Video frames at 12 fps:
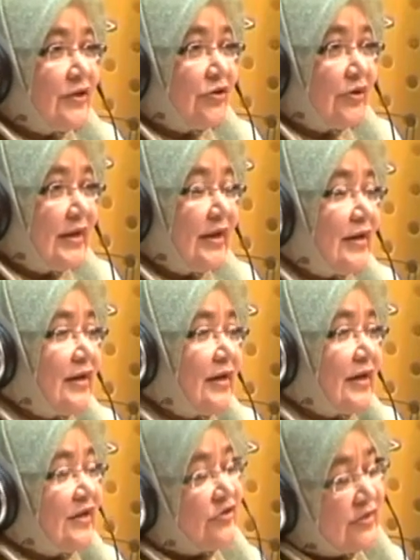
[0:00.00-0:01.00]
Okay,
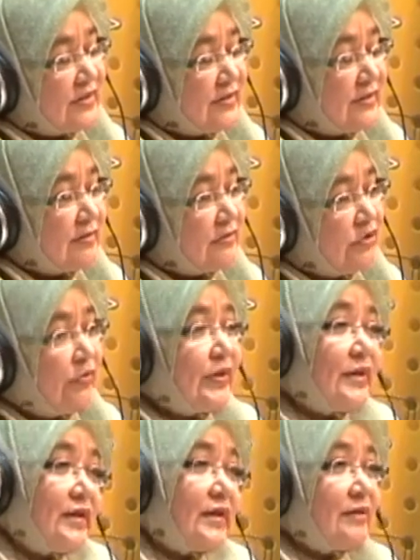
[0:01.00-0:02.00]
it's just your
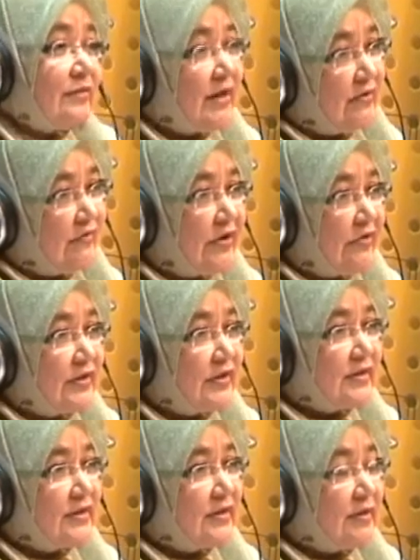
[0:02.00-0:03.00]
return might
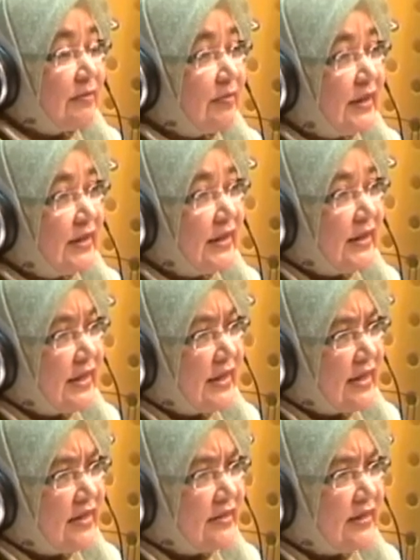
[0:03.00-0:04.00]
varies. But in
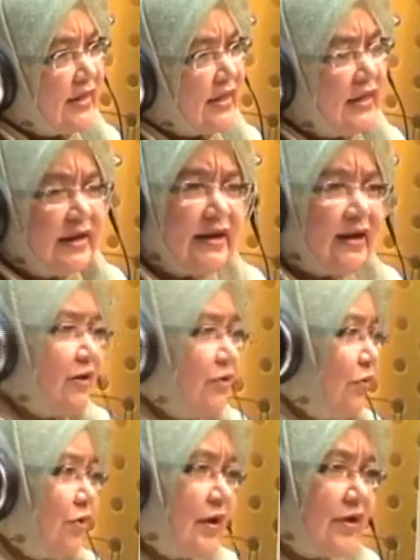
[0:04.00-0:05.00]
ASN and
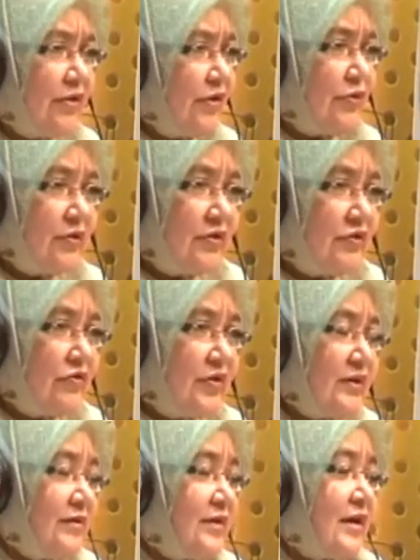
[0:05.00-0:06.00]
all other unit
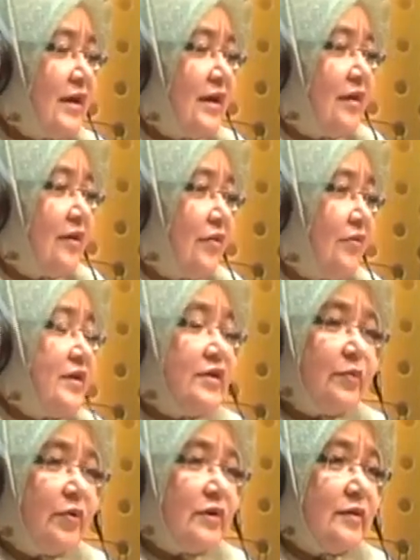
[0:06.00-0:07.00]
trusts, there is
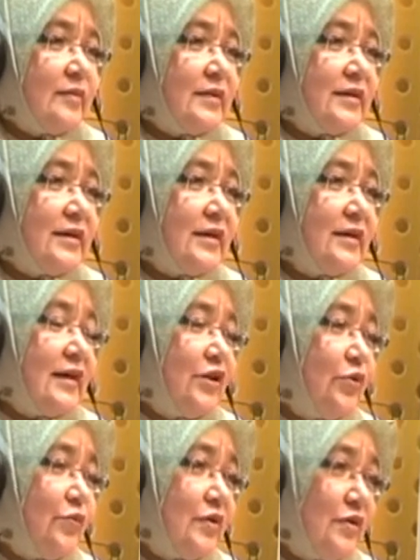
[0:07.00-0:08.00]
a possibility that
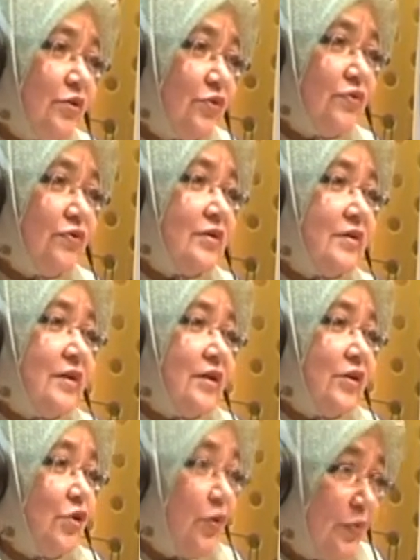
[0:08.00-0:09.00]
you will lose
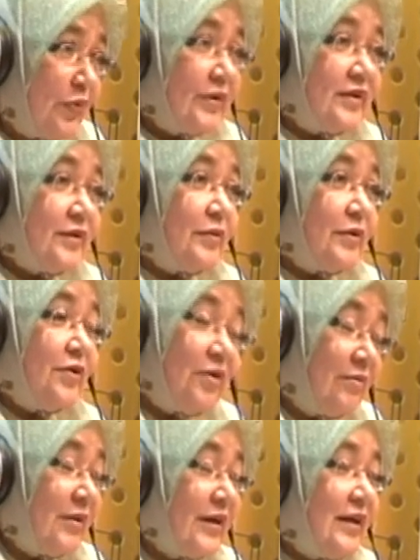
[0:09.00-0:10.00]
your principal,
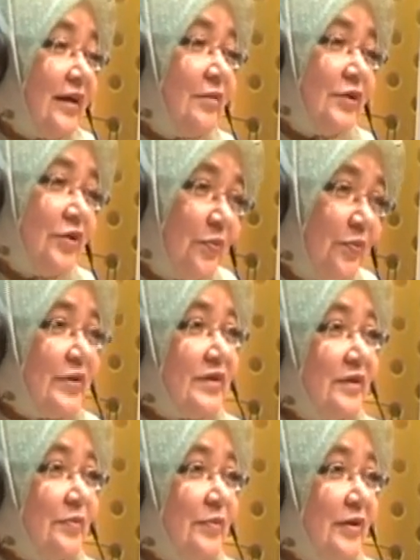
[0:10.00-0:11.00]
not money, but your
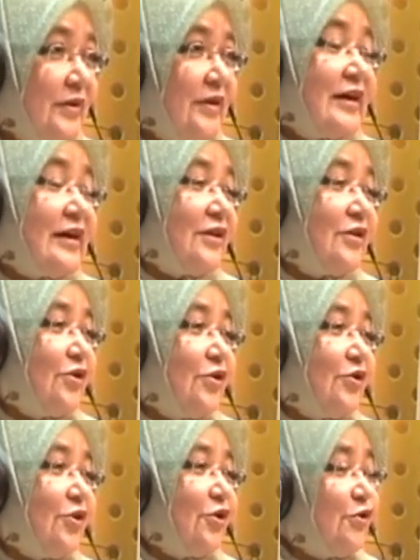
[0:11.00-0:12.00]
principal.
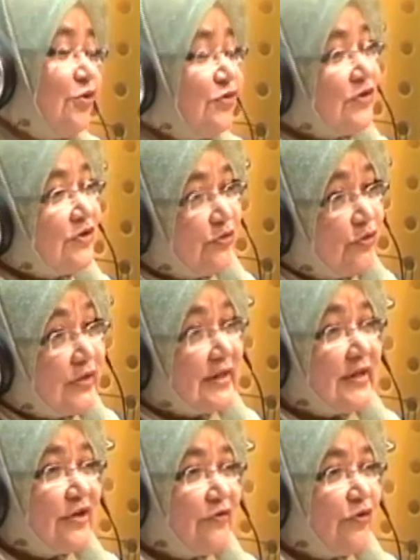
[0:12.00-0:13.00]
Not lose
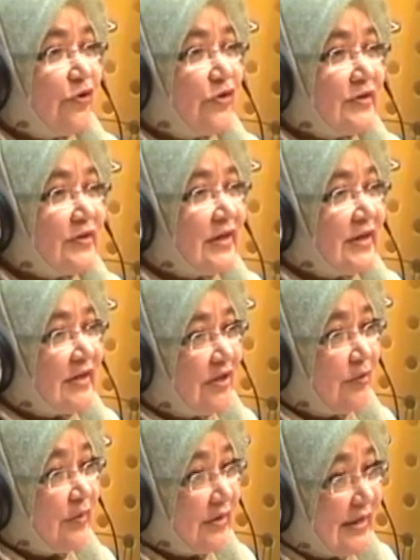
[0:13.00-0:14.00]
totally, of course.
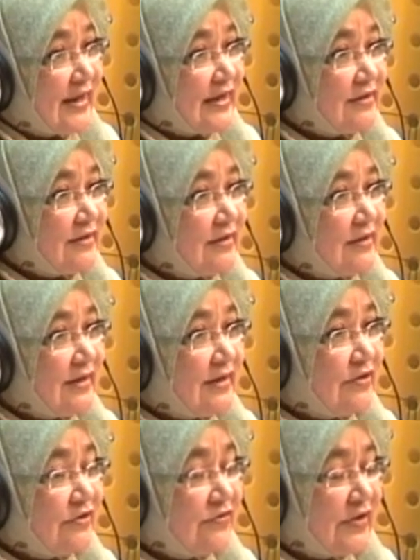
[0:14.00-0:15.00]
There'll be less
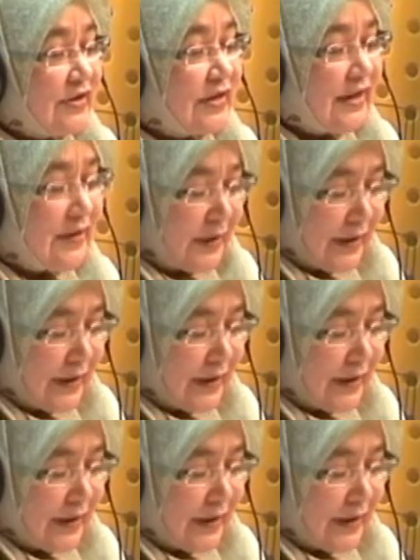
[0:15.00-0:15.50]
of it. Okay.